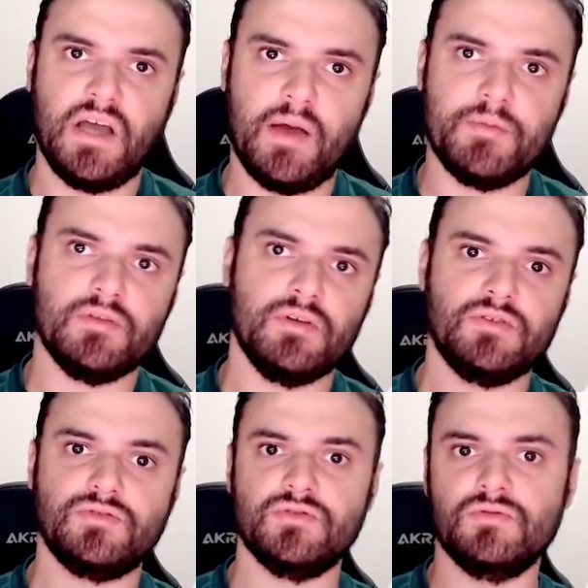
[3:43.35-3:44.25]
I'm
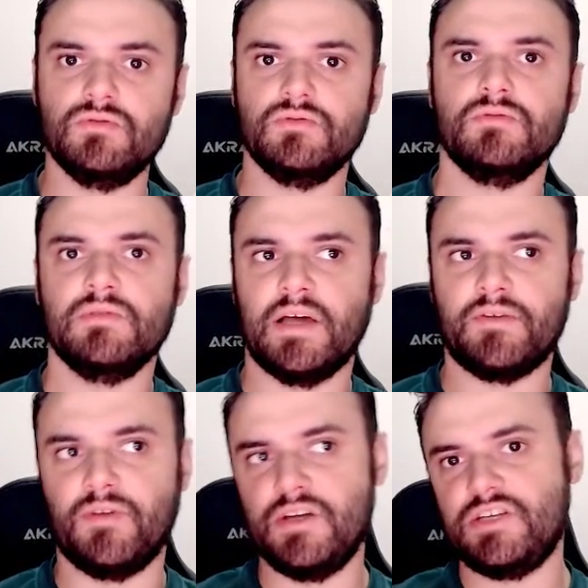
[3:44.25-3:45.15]
going to do like
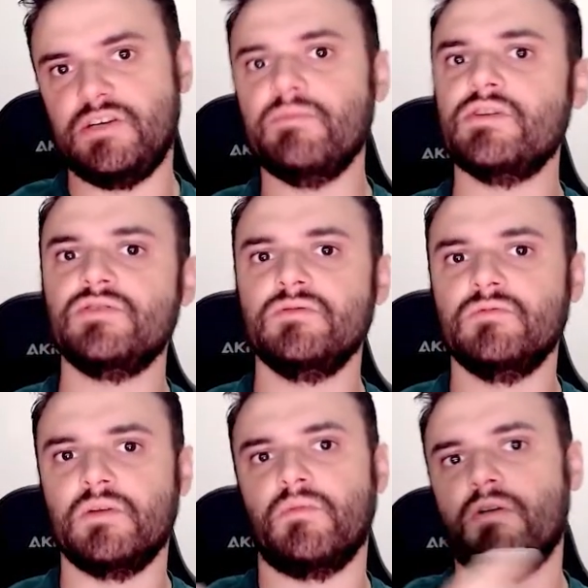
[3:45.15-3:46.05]
for each image,
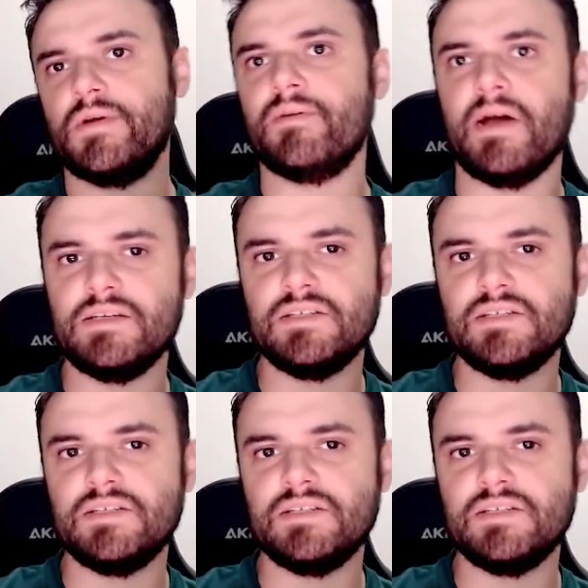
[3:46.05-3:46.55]
one more request.